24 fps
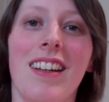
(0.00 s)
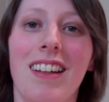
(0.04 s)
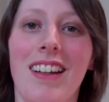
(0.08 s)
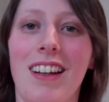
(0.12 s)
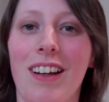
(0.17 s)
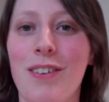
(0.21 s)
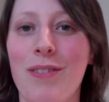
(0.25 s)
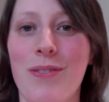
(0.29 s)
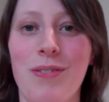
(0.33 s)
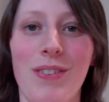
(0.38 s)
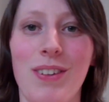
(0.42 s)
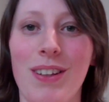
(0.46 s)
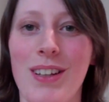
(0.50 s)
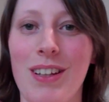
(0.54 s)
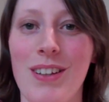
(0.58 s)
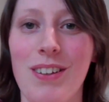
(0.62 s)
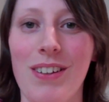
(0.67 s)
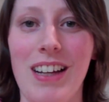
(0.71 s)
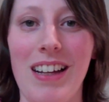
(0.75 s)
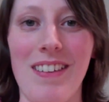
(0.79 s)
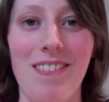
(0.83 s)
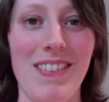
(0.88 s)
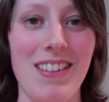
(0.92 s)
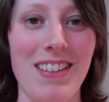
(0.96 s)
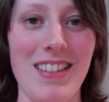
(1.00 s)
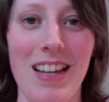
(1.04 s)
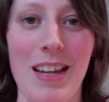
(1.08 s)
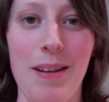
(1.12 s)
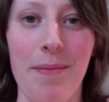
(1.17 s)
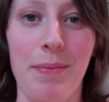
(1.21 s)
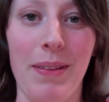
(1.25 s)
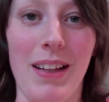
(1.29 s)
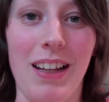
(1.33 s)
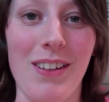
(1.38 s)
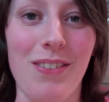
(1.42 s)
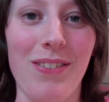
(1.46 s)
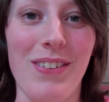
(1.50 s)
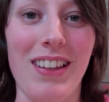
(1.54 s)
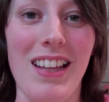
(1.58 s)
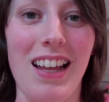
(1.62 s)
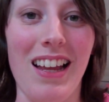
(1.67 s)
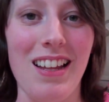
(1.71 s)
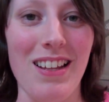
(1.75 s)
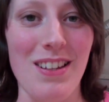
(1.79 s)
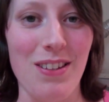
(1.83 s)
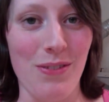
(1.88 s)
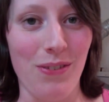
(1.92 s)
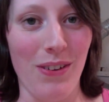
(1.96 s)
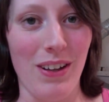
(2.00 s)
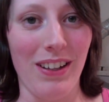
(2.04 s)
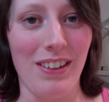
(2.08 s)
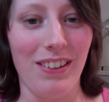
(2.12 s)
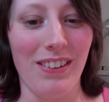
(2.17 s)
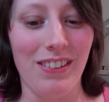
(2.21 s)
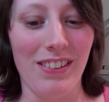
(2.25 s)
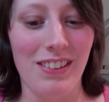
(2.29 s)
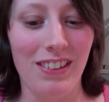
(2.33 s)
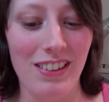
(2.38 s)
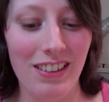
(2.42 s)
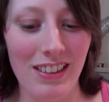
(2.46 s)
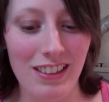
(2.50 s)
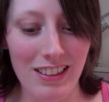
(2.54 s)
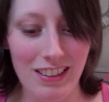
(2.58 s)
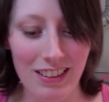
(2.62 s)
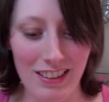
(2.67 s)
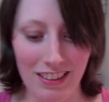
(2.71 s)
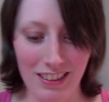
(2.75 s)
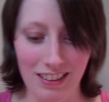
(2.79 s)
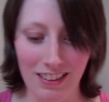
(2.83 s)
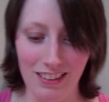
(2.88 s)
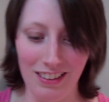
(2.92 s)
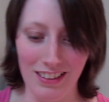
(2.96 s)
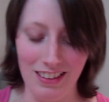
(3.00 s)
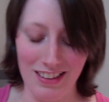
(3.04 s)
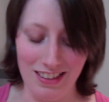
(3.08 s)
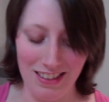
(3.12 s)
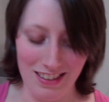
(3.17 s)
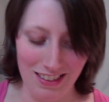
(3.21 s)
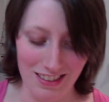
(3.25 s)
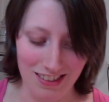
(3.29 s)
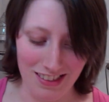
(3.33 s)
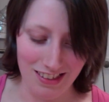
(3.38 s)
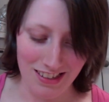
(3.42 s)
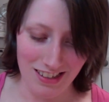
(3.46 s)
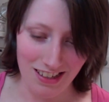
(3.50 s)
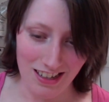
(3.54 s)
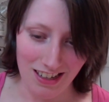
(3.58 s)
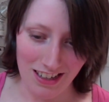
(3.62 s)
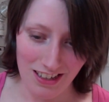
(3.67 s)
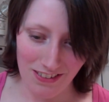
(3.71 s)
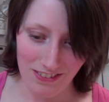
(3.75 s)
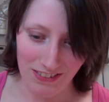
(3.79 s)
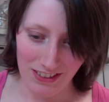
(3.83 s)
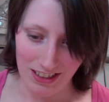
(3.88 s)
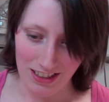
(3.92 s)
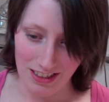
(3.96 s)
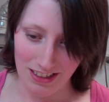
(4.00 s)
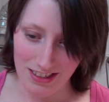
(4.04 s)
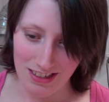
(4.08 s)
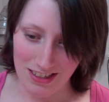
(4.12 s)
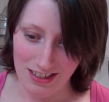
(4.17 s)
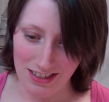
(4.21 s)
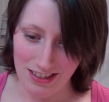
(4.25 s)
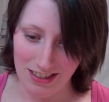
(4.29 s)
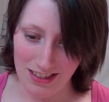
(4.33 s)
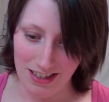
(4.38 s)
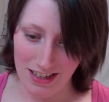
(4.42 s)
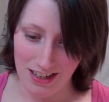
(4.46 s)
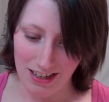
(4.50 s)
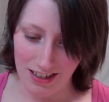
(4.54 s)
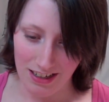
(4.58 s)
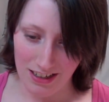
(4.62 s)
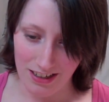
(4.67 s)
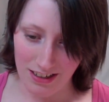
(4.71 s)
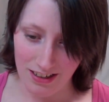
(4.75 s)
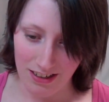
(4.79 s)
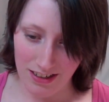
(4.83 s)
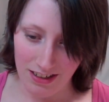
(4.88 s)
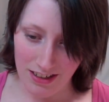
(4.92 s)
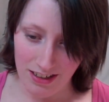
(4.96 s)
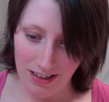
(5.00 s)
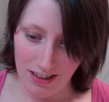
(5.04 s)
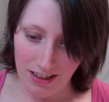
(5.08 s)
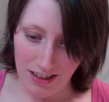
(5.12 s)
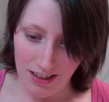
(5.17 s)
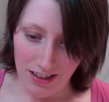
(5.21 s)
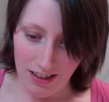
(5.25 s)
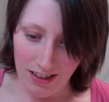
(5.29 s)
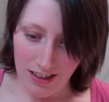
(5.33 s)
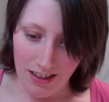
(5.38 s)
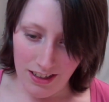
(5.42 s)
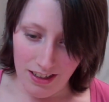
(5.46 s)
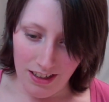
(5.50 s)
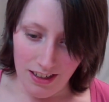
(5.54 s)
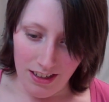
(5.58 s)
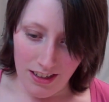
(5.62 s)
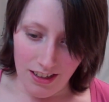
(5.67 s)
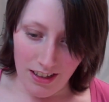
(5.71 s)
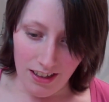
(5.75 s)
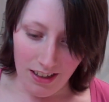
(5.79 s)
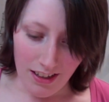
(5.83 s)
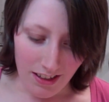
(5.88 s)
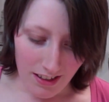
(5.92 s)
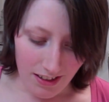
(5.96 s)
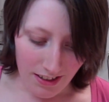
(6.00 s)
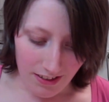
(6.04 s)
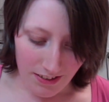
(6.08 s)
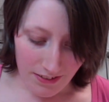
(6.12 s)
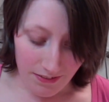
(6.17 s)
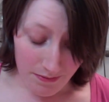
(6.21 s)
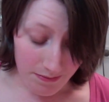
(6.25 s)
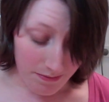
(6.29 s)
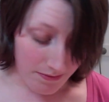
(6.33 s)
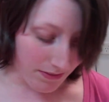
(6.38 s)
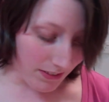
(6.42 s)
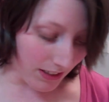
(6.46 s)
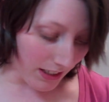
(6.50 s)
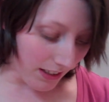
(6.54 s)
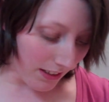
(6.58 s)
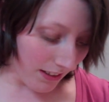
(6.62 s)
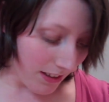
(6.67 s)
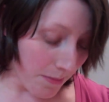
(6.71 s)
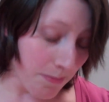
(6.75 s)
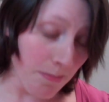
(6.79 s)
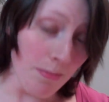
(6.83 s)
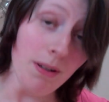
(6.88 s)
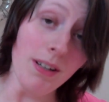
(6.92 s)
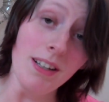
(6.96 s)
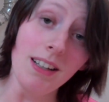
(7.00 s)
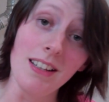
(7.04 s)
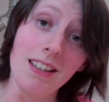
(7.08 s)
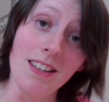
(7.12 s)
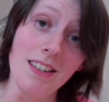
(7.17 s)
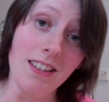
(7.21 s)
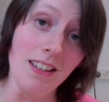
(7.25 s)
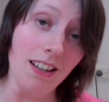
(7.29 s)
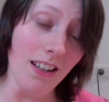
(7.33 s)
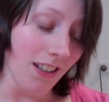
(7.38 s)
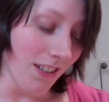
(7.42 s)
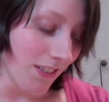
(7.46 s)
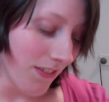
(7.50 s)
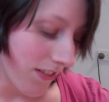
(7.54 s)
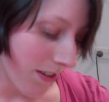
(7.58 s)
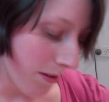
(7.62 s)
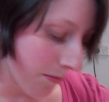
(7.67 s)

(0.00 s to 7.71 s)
hopefully you'll have the same luck with that as well. Let's see, what else is there? Well, the book itself,